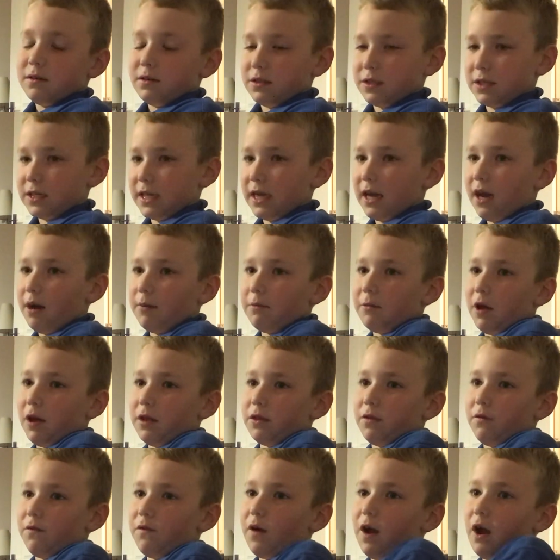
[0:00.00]
see, I'm
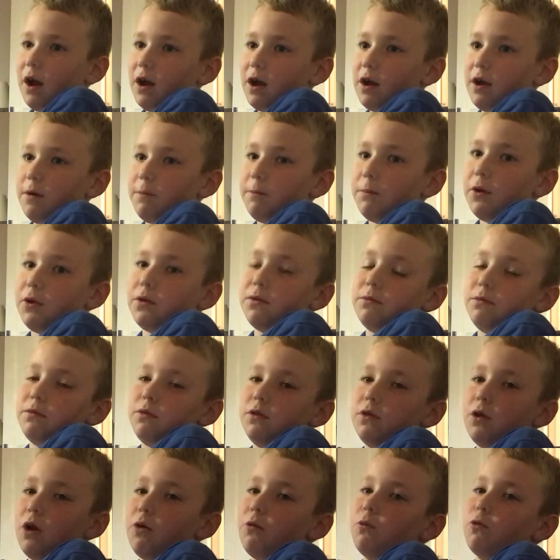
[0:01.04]
like the fire but
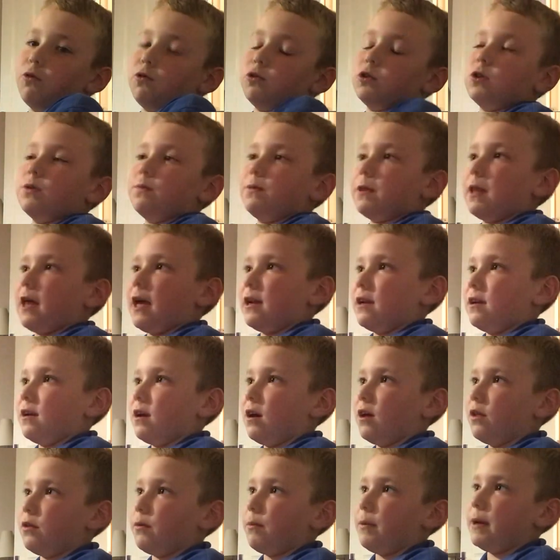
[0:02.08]
no water, but then
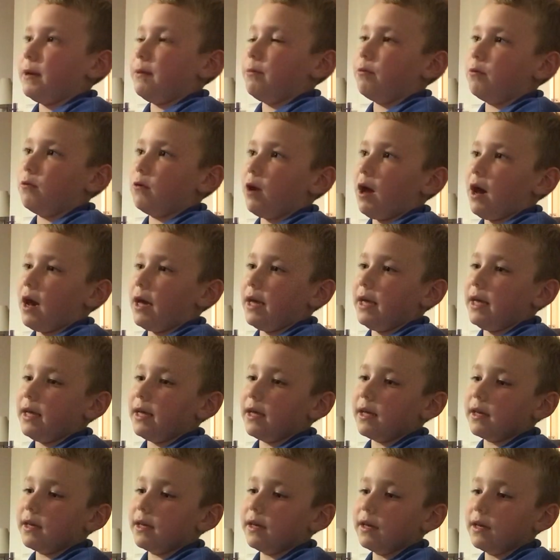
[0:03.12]
other people,
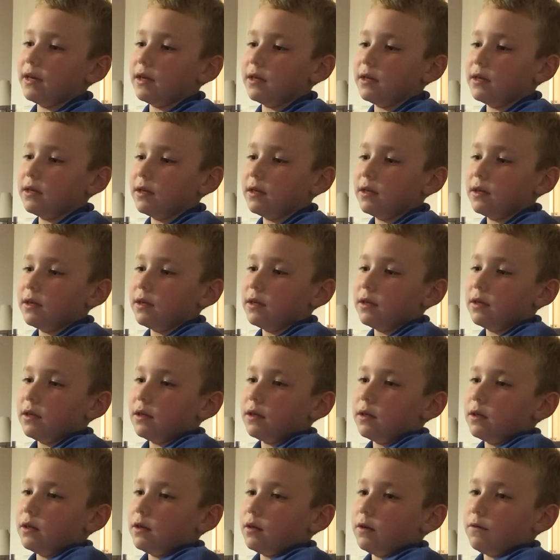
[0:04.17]
like,
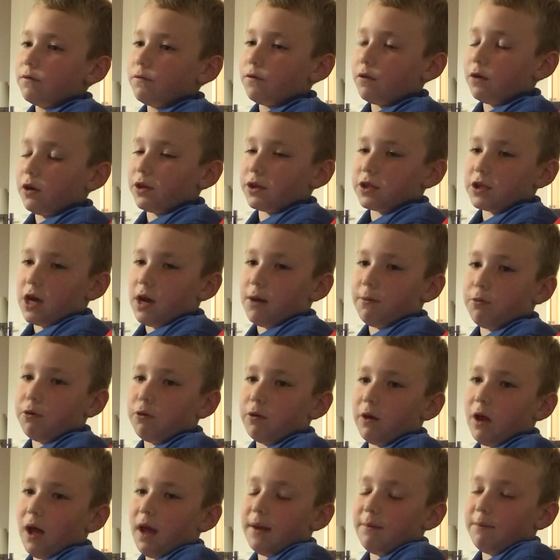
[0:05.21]
for
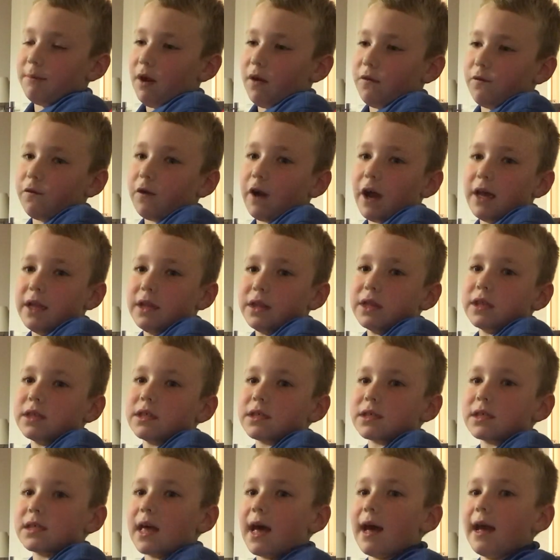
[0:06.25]
example, like my
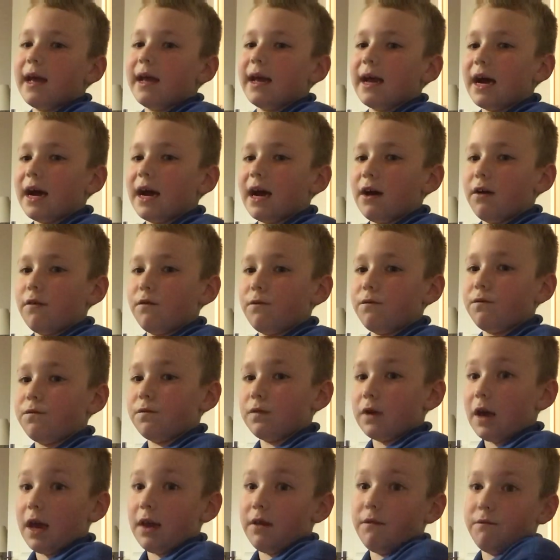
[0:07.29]
friends, they have
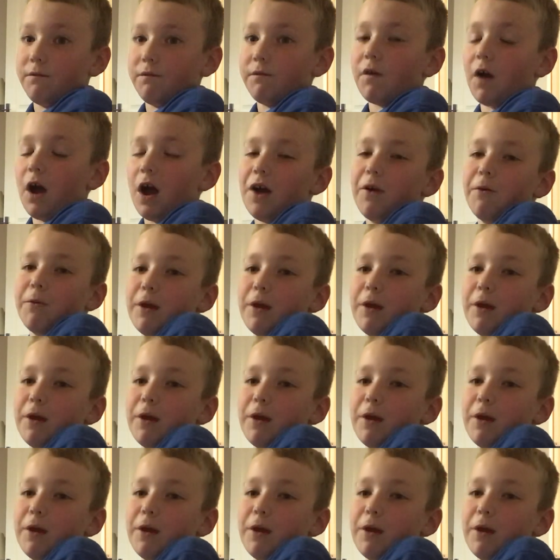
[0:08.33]
like fire